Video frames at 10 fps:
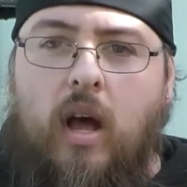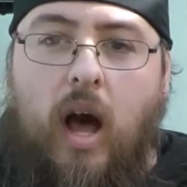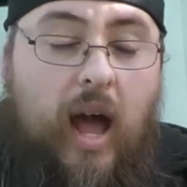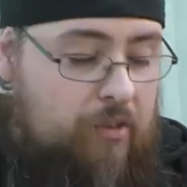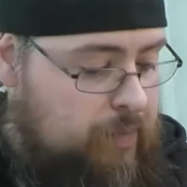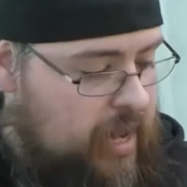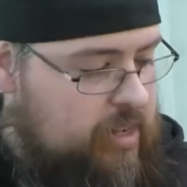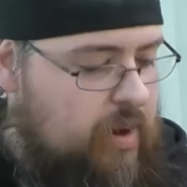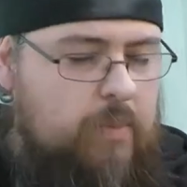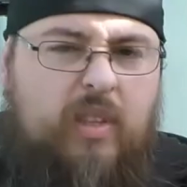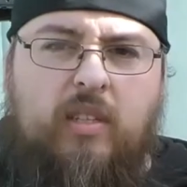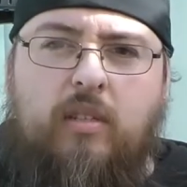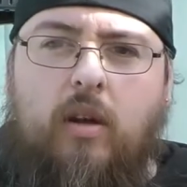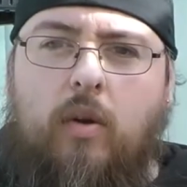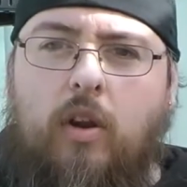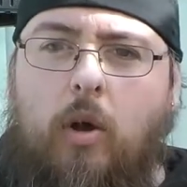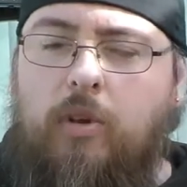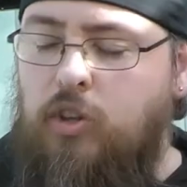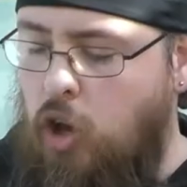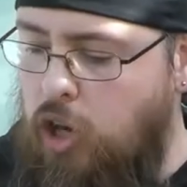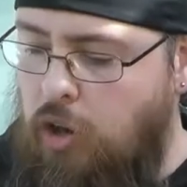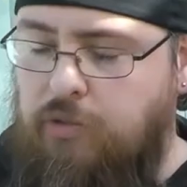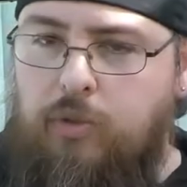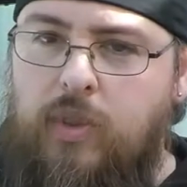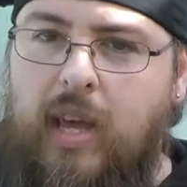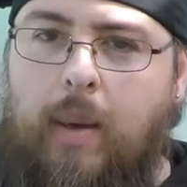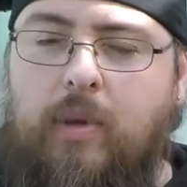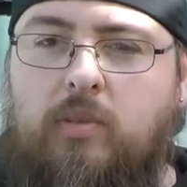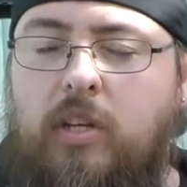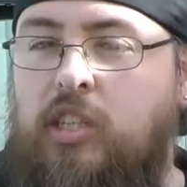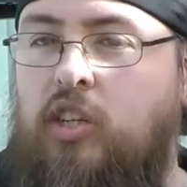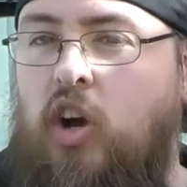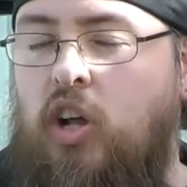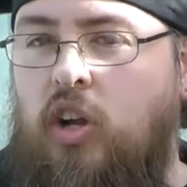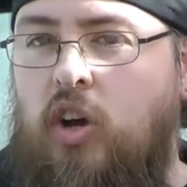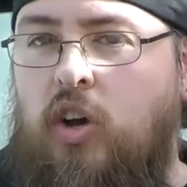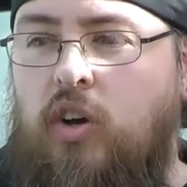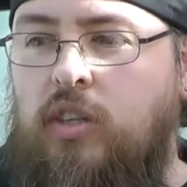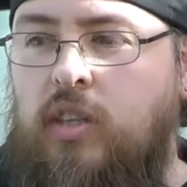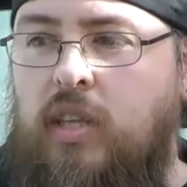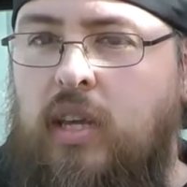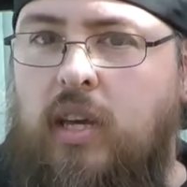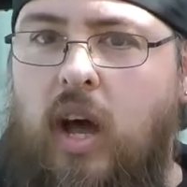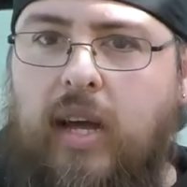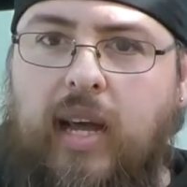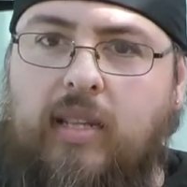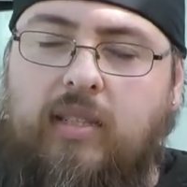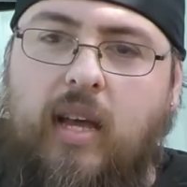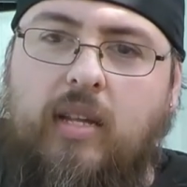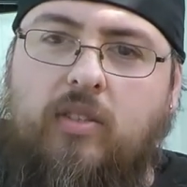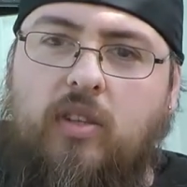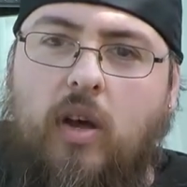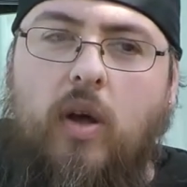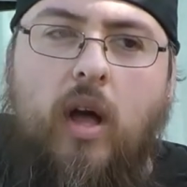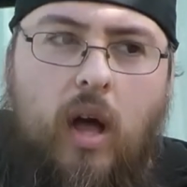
I have played around with the guitar a lot, but not a lot through the amp, and especially not a lot on the high gain settings, so